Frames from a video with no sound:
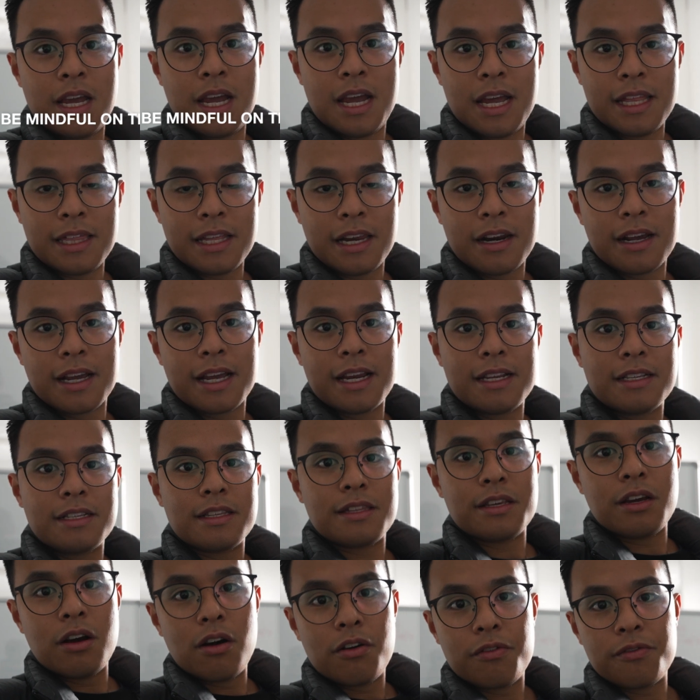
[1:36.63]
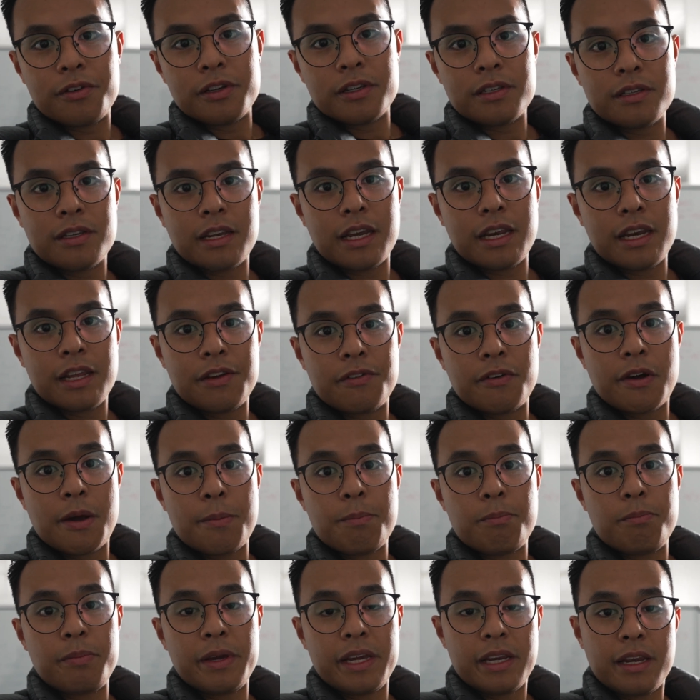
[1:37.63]
And then I get into the office, and if I
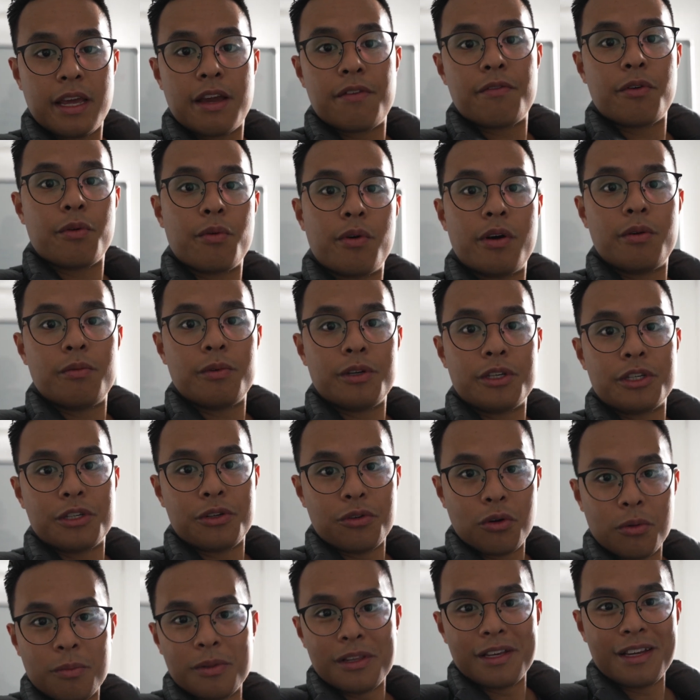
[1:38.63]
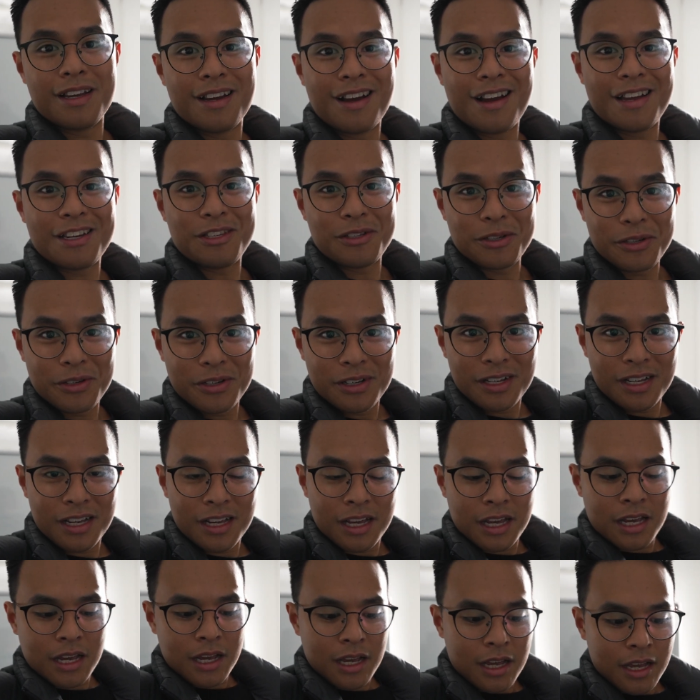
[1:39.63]
beat everyone, which normally I do,
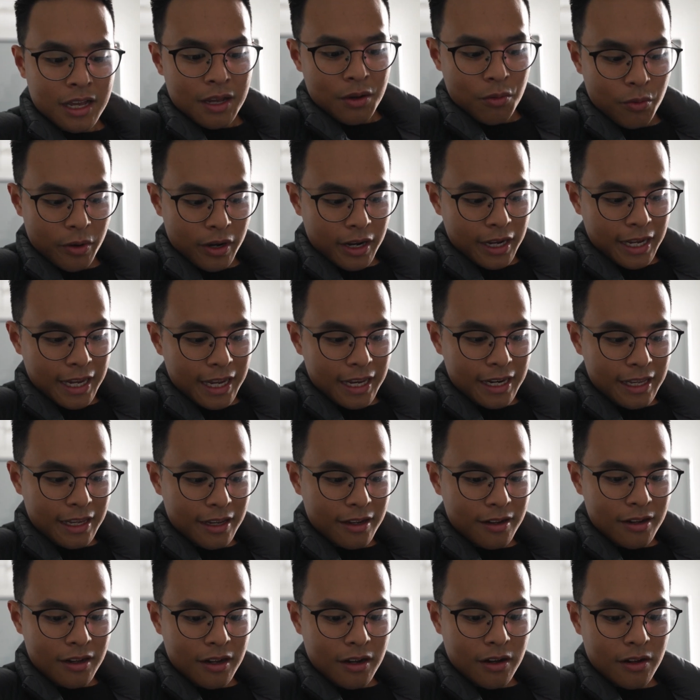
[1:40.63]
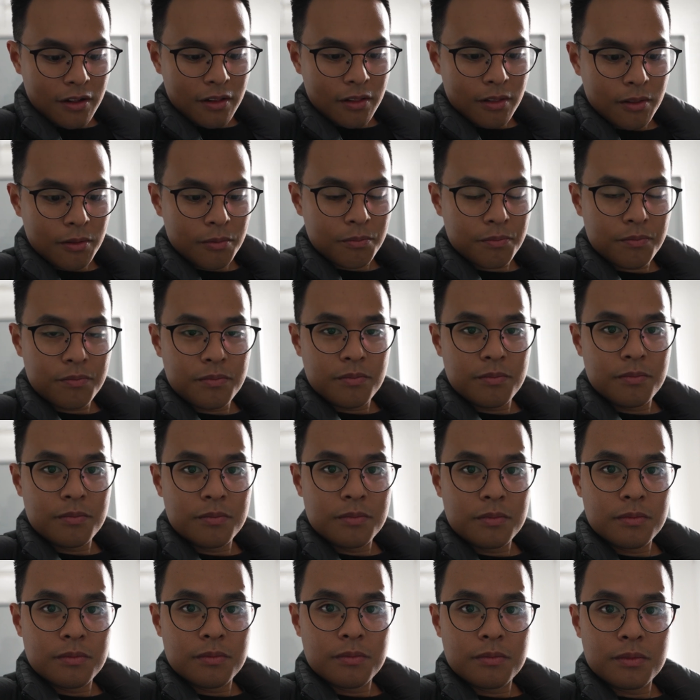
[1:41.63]
when I get here, I'll
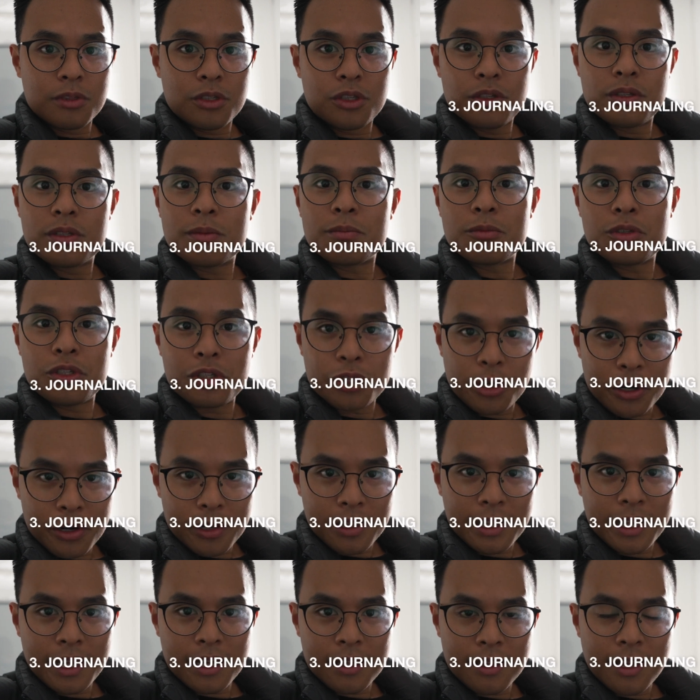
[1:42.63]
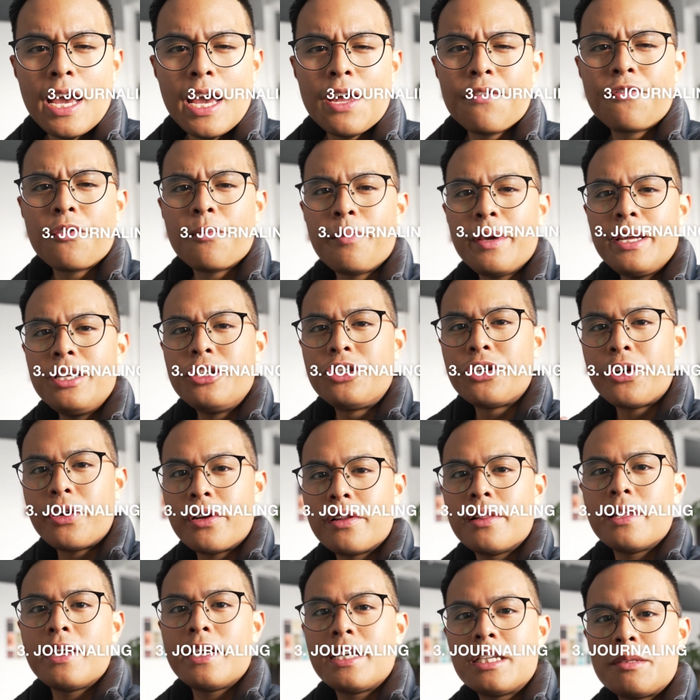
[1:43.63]
do some journaling. And for me,
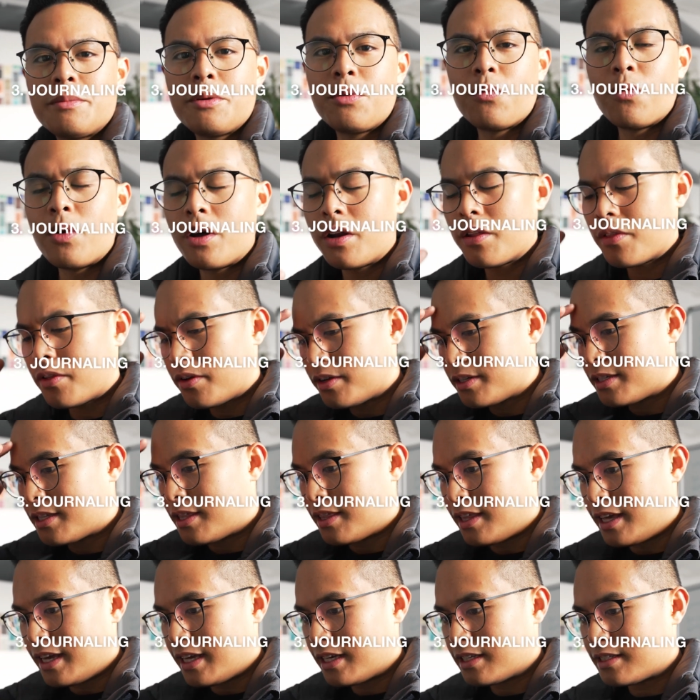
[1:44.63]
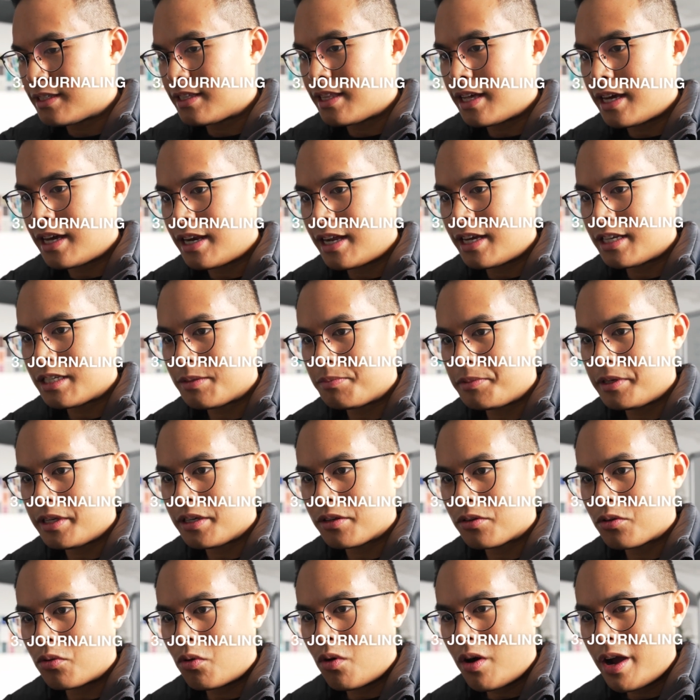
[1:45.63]
journaling has been one of those things that has
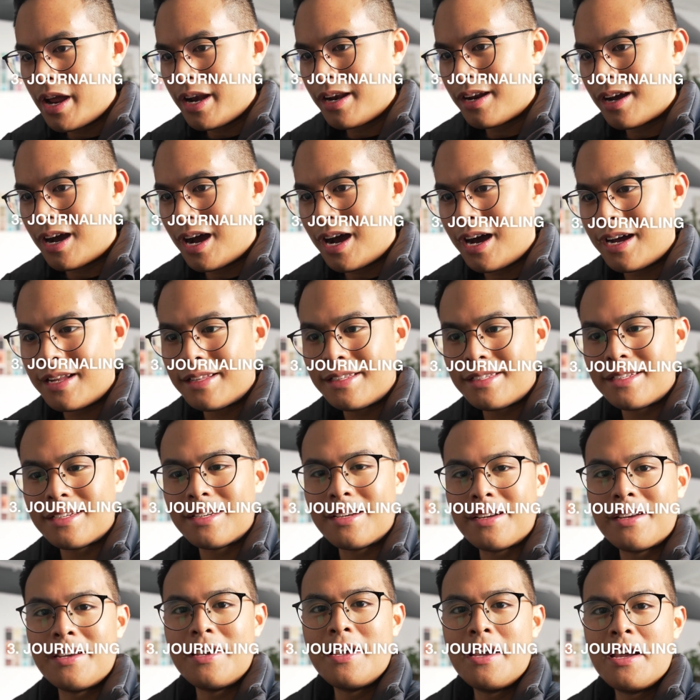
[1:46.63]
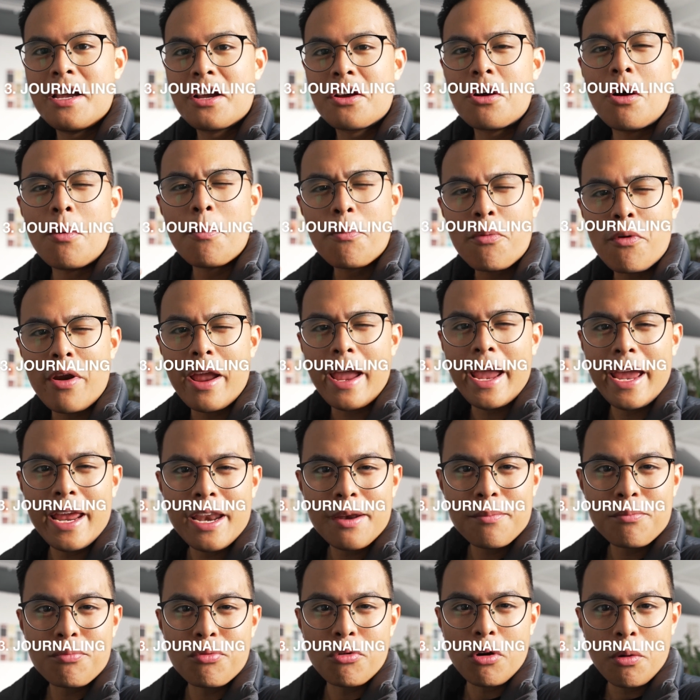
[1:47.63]
been quite hard to
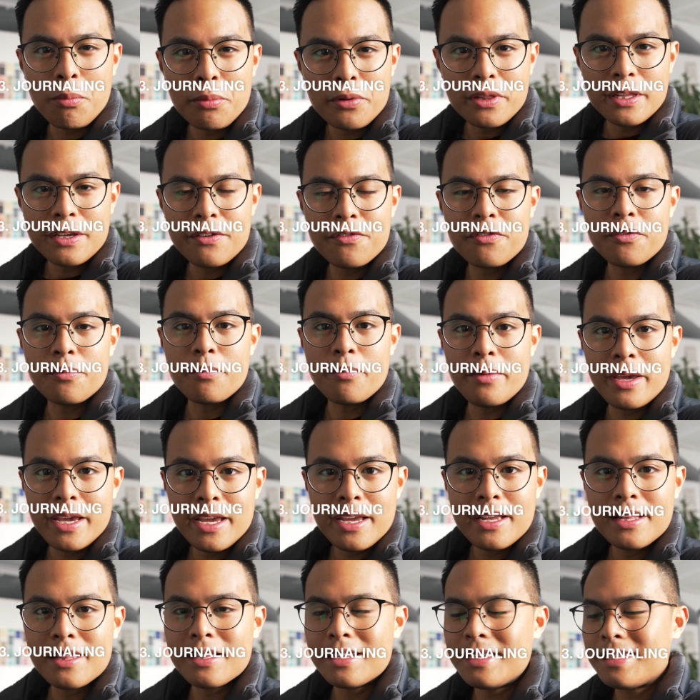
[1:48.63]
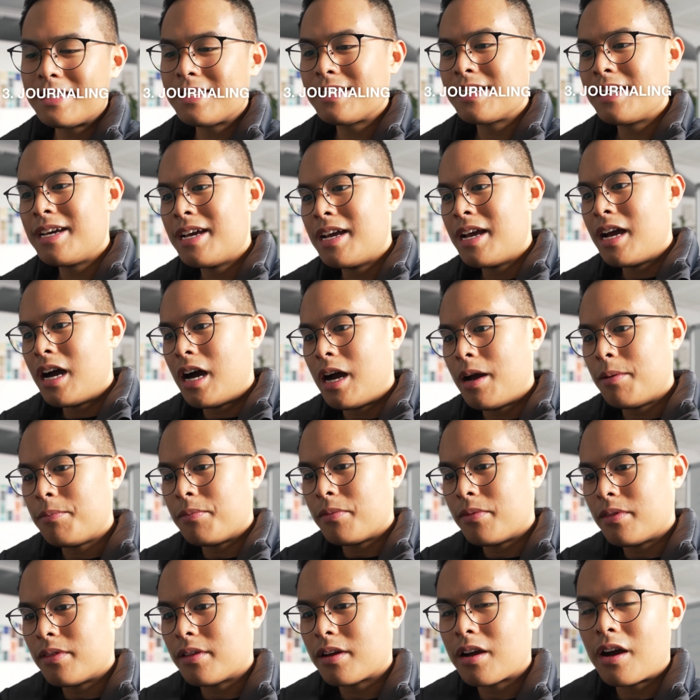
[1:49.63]
comprehend properly for me. At least
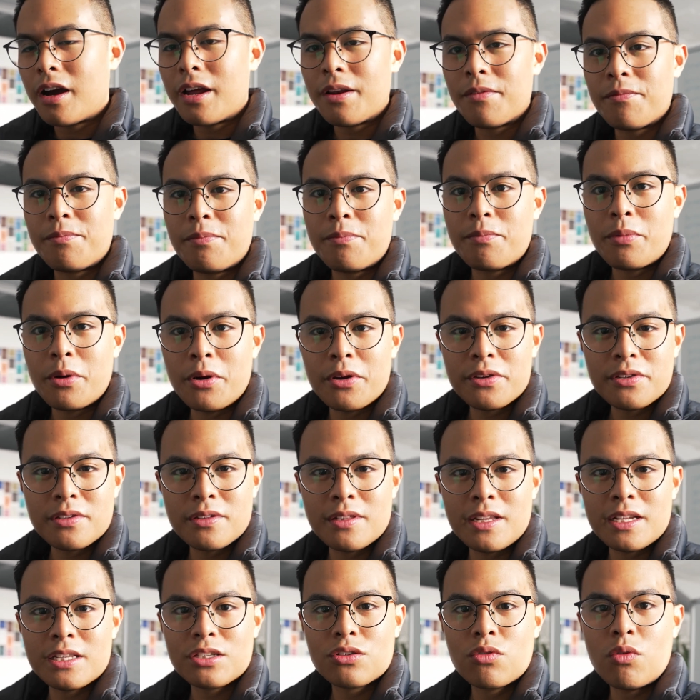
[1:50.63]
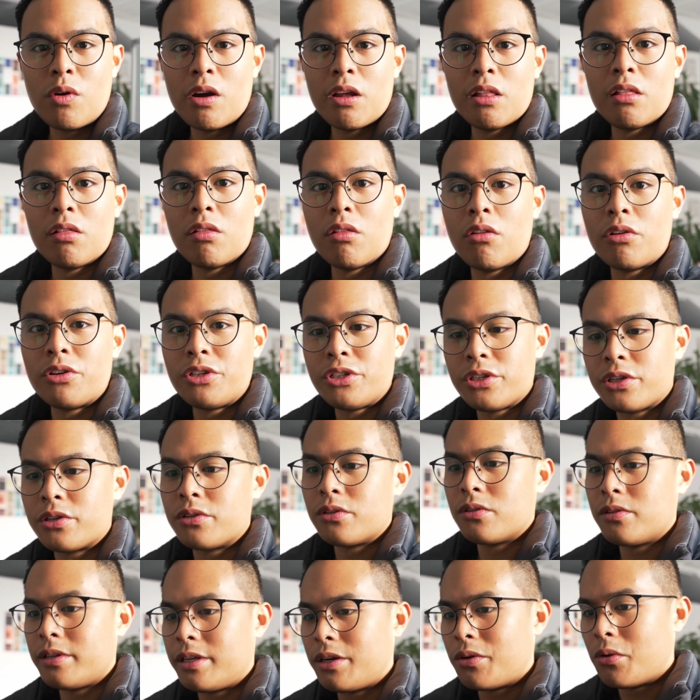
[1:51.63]
I'm the kind of person that's quite
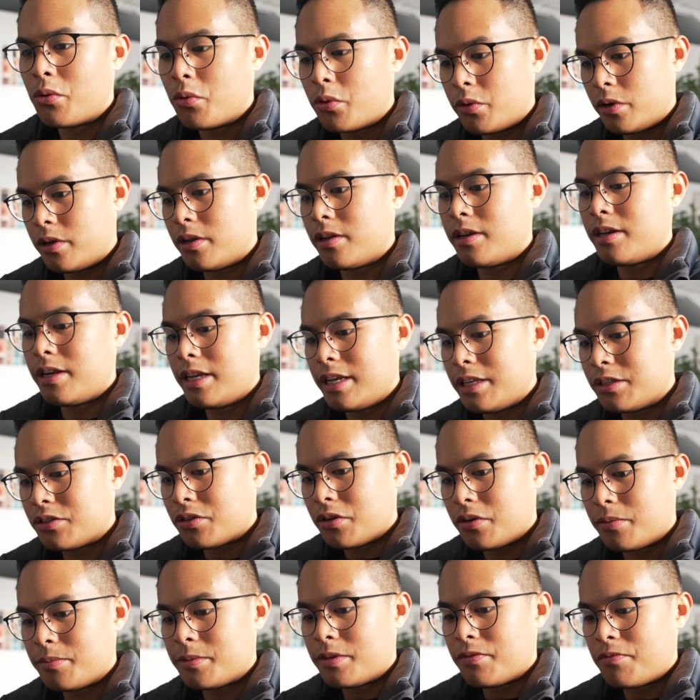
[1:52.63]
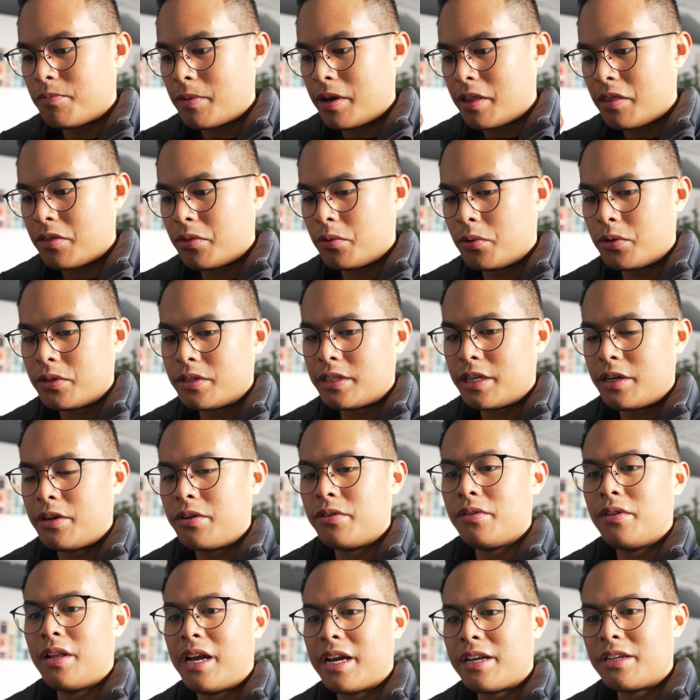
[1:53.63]
logical and ordered in terms of my thoughts. I
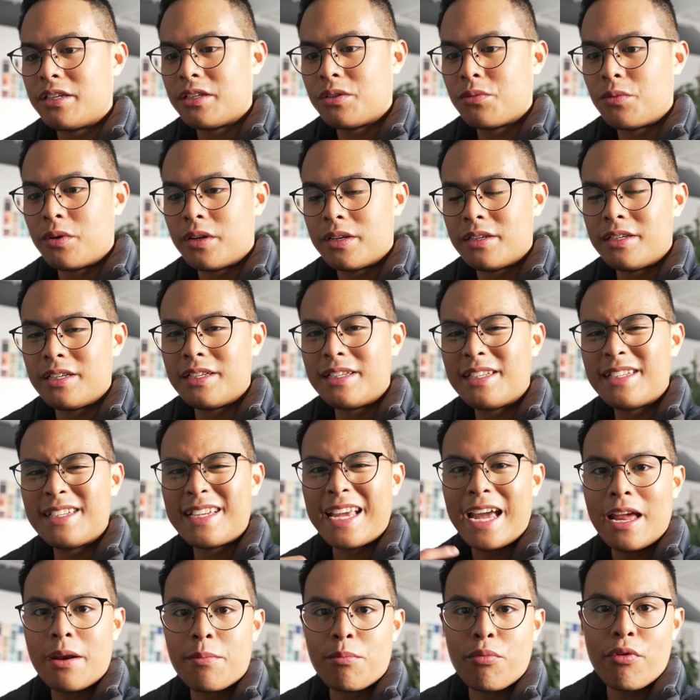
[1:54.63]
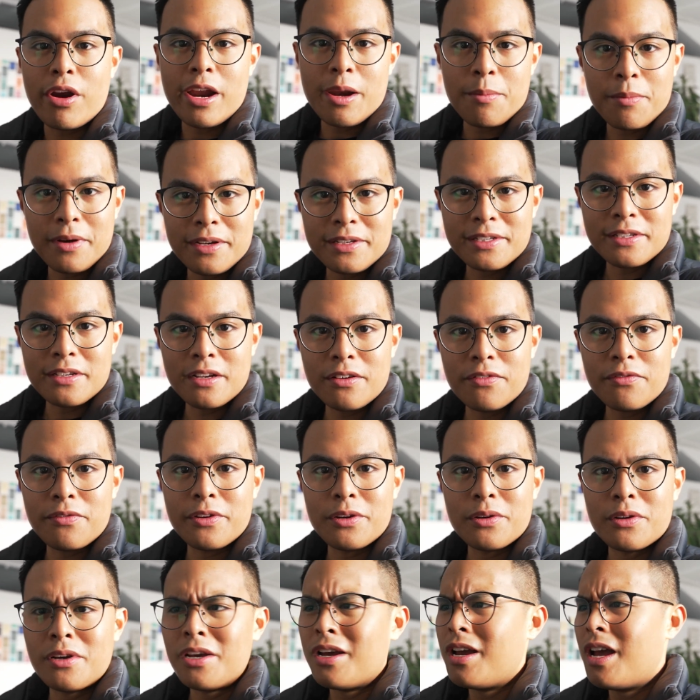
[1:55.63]
don't like just want to just scatterbrain myself, and